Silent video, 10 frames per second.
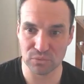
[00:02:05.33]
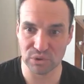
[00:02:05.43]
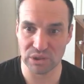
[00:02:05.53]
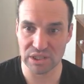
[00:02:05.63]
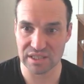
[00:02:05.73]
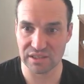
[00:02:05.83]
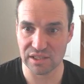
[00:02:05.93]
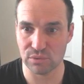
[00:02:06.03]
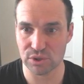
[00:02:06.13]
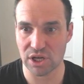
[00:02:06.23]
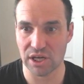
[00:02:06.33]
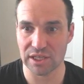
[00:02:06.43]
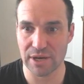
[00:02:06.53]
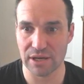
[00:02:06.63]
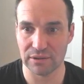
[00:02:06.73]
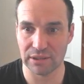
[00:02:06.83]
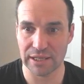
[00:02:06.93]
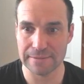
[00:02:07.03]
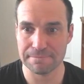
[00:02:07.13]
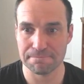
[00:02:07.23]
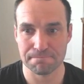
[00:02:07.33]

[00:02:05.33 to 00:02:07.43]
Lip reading: Realistically, we're talking about like